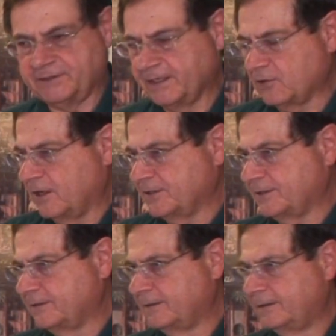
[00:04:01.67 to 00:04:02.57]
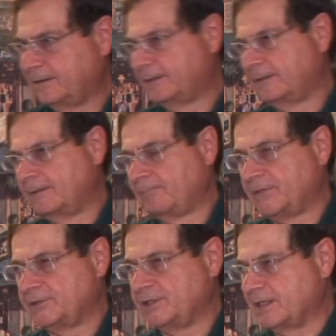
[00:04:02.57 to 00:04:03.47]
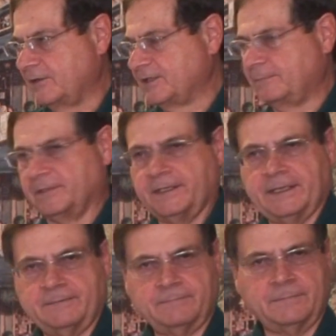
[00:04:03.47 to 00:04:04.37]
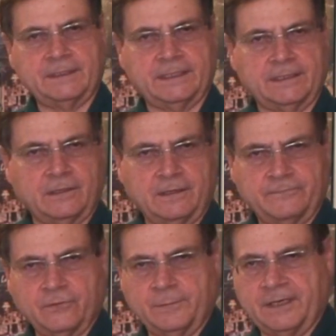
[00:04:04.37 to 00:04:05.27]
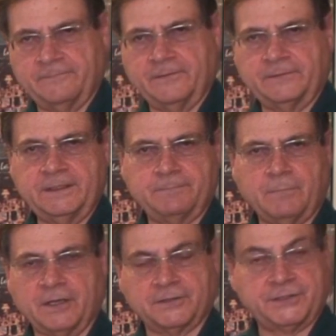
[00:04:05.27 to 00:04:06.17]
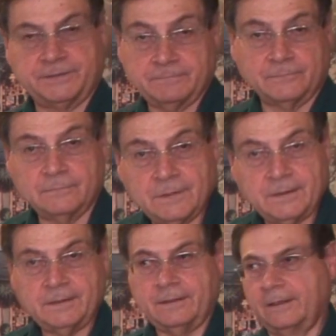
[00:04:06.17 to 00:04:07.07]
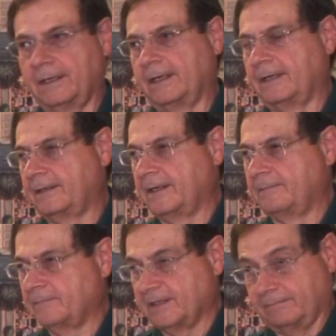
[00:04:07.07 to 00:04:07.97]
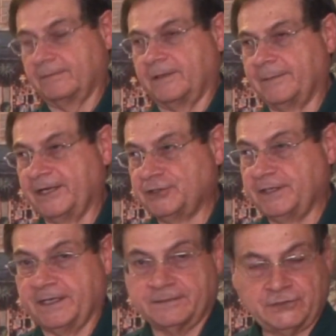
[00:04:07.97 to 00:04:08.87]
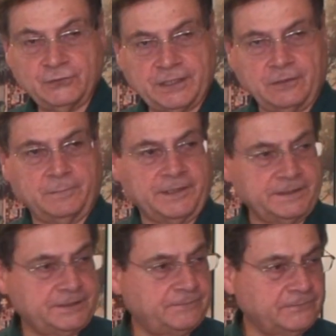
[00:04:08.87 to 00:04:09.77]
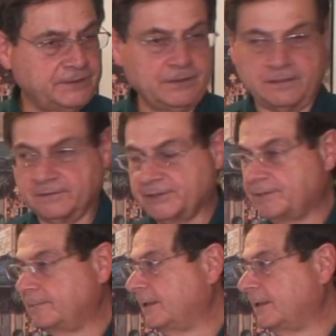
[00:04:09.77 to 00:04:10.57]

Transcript: They cost, geez, I was able to get them for about $50. And imagine that, 2 terabytes, $50.